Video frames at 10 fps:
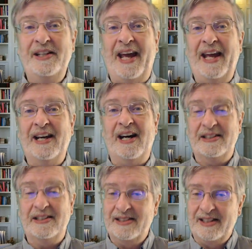
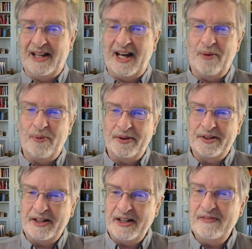chaos. I want to
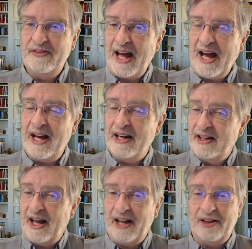leave that
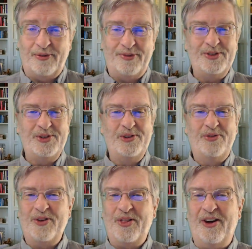as food
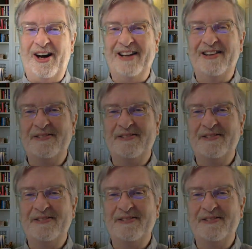for thought.